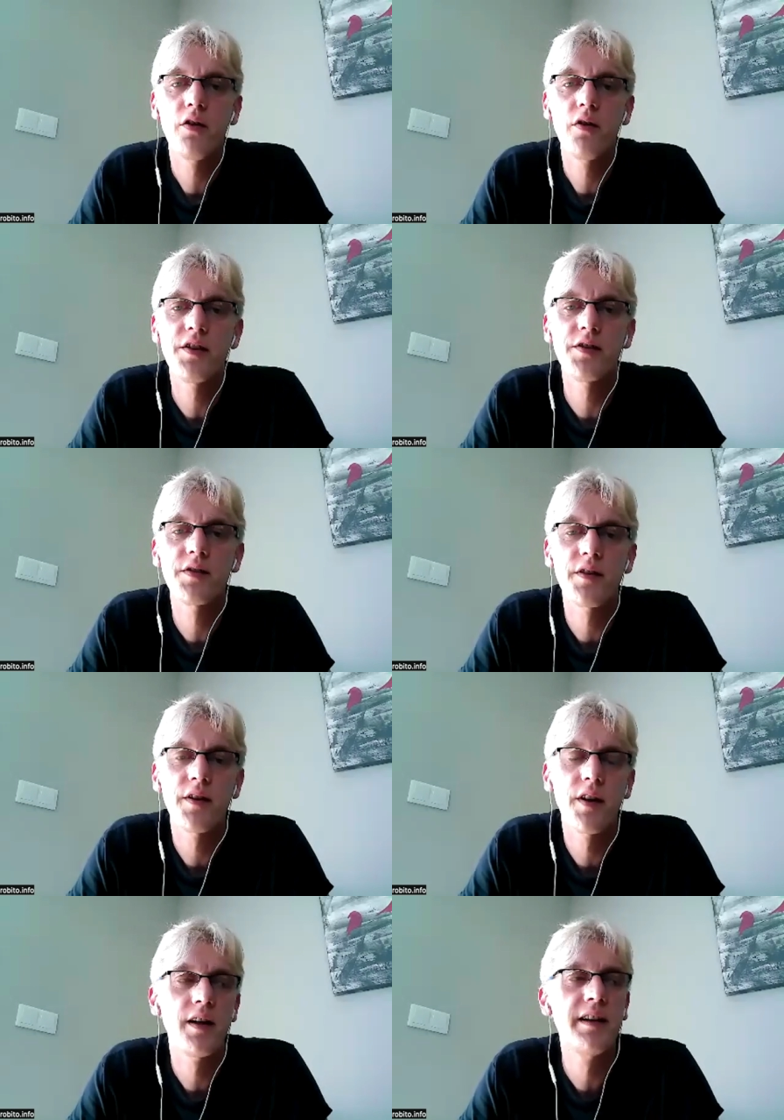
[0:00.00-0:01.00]
he's
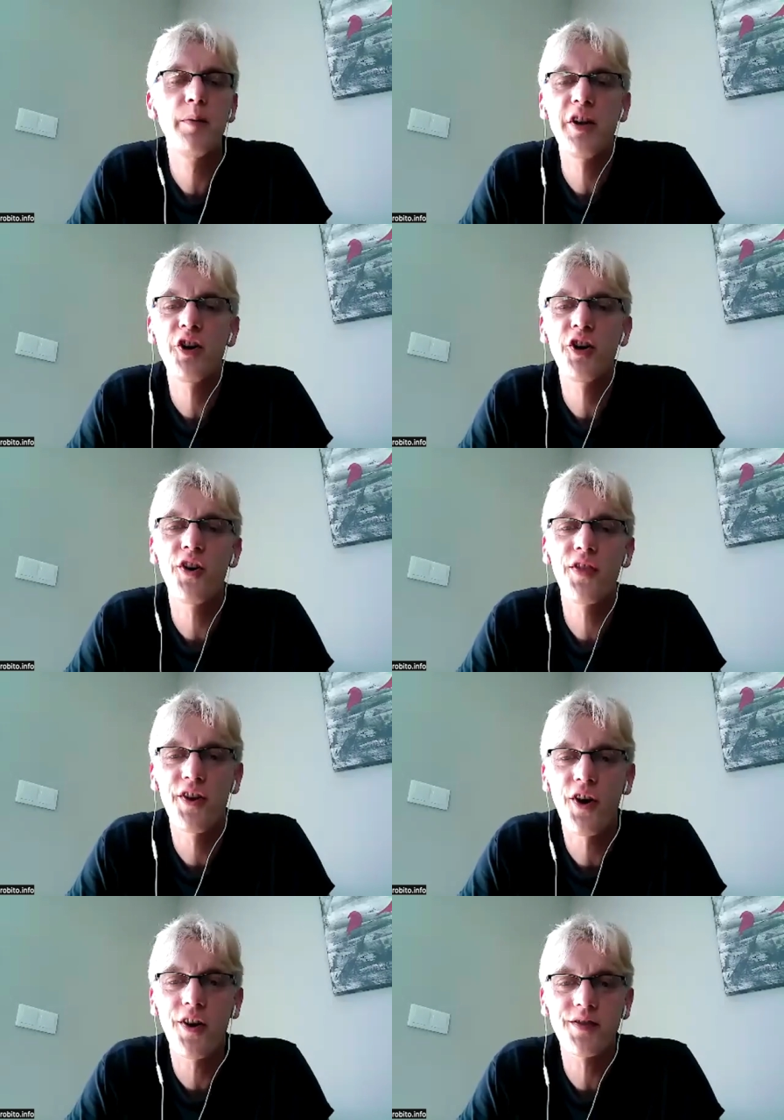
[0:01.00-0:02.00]
a little bit
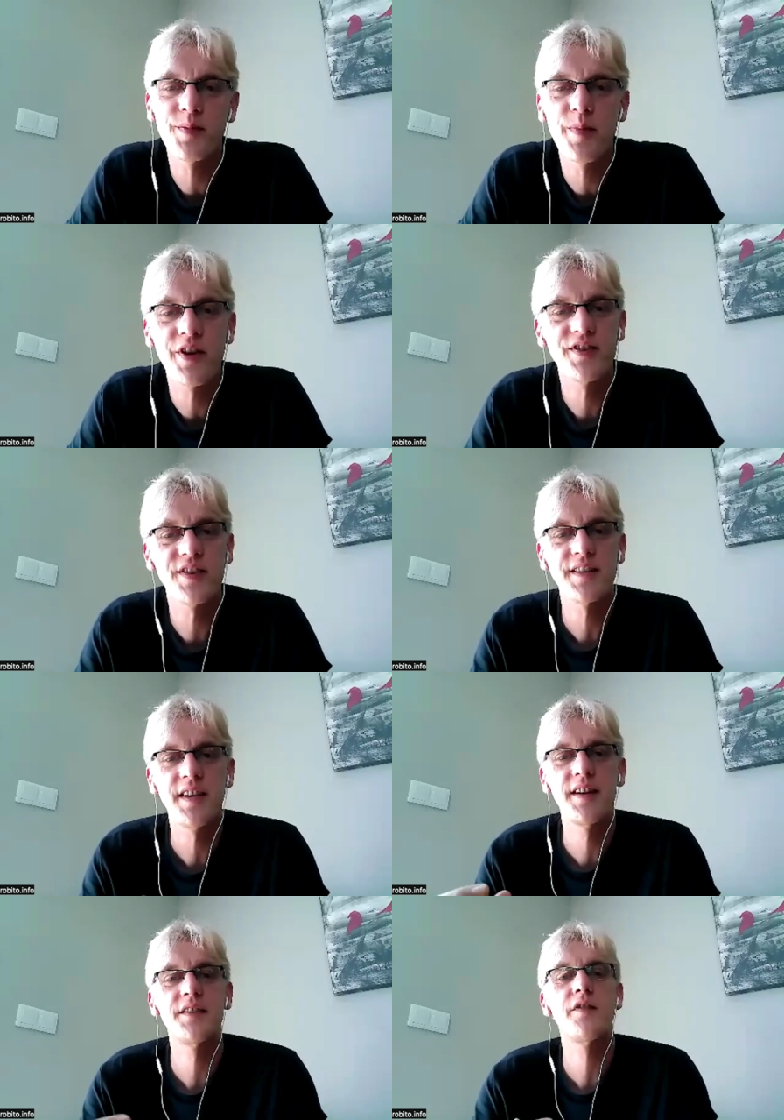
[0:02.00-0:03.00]
unorthodox because, as I
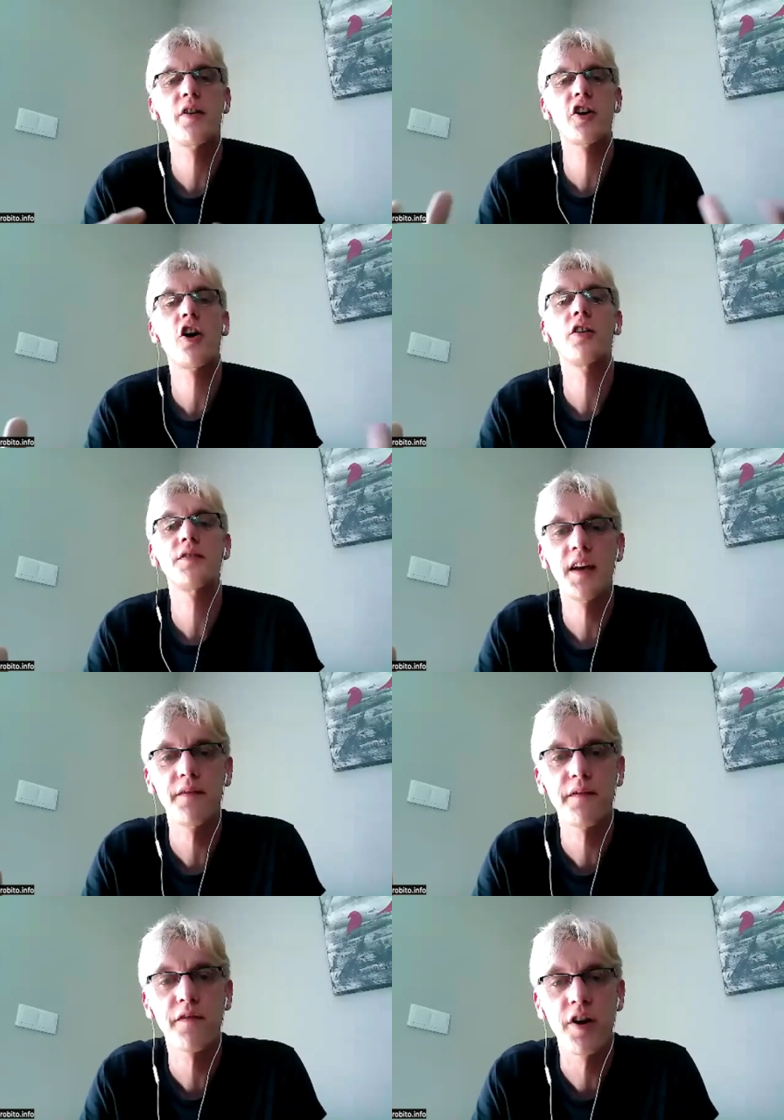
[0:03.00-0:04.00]
said, it's very
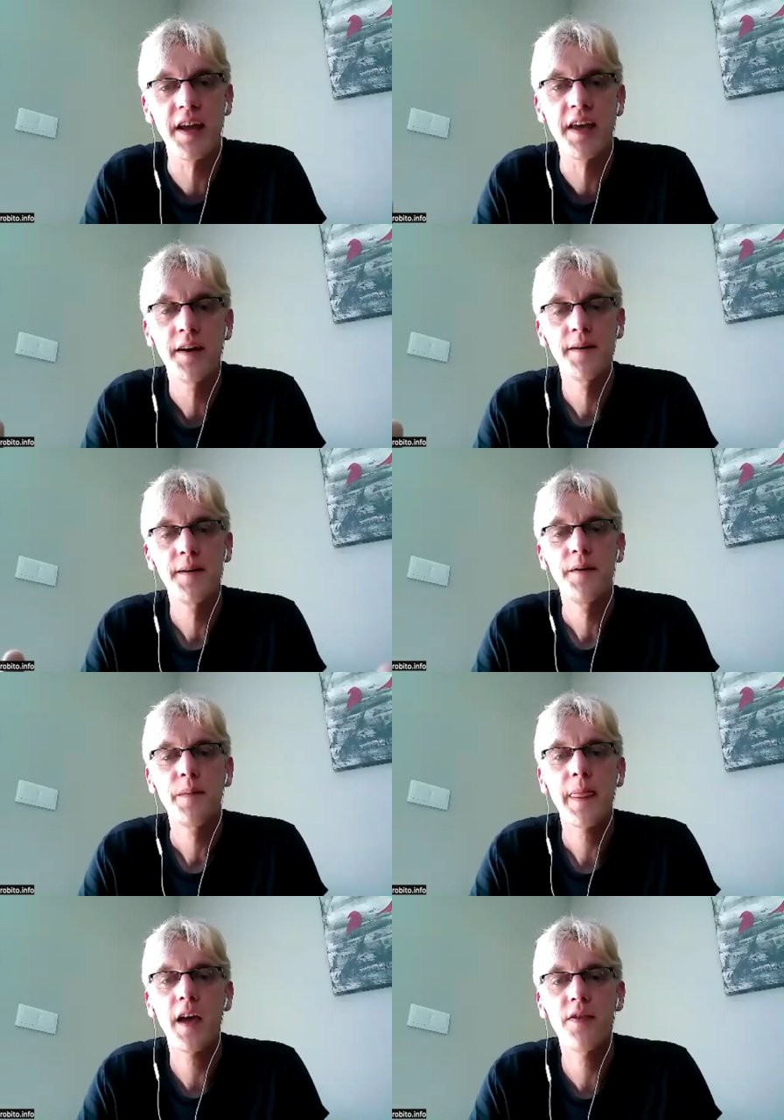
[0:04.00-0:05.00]
content free
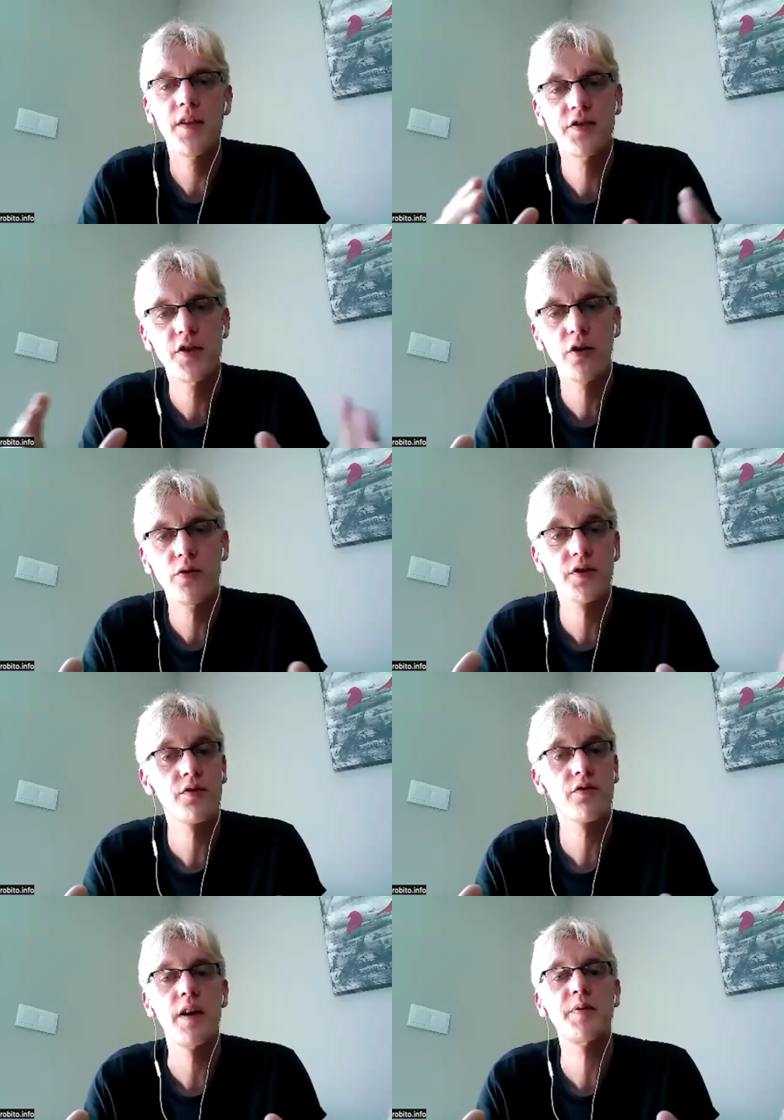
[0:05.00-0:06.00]
and there's no
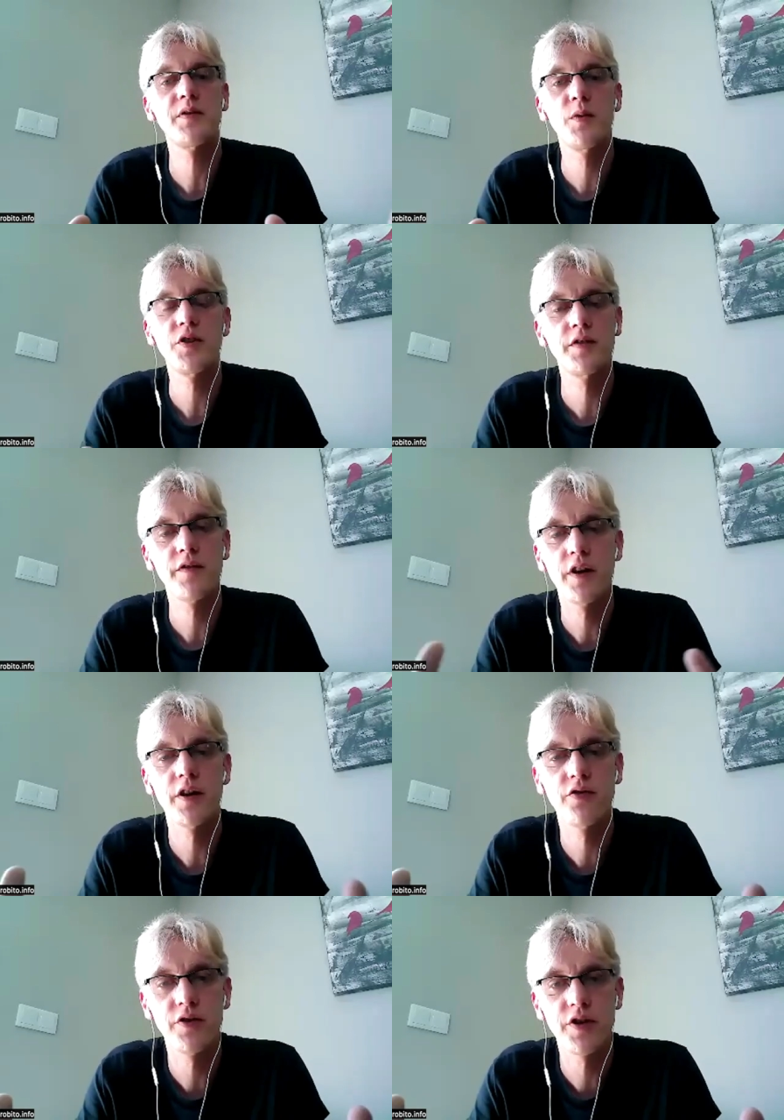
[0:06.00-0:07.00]
script, which is
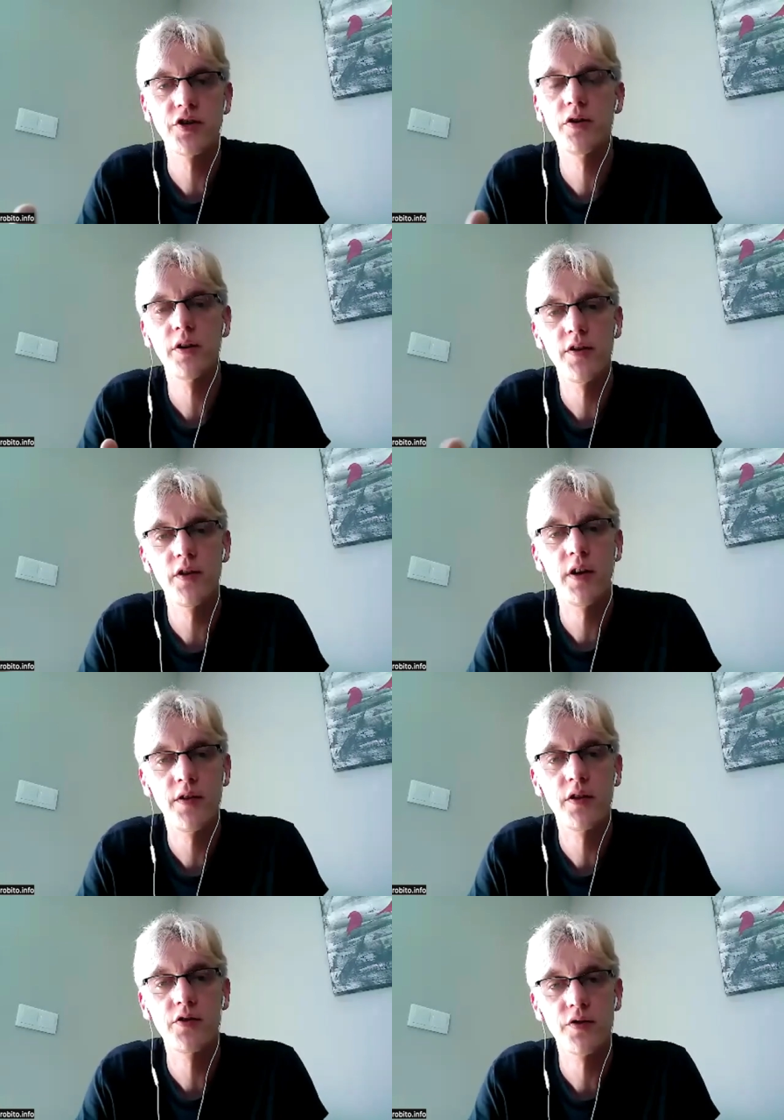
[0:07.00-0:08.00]
very traditional and
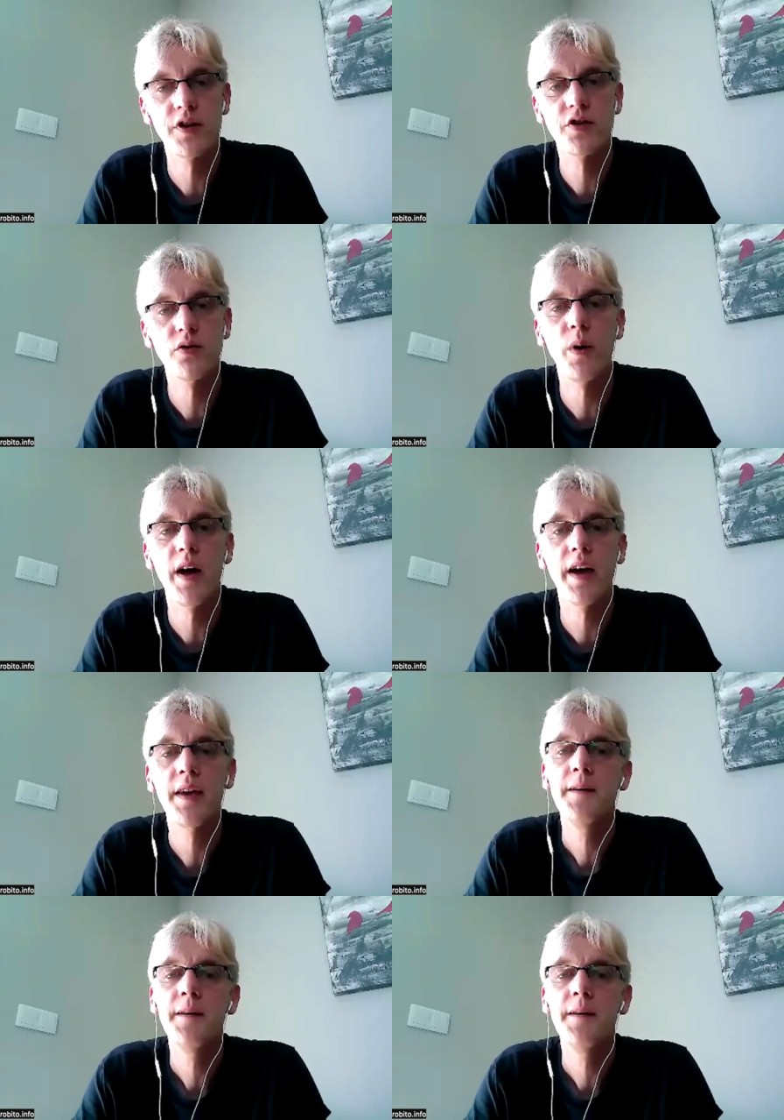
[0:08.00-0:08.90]
the traditional way.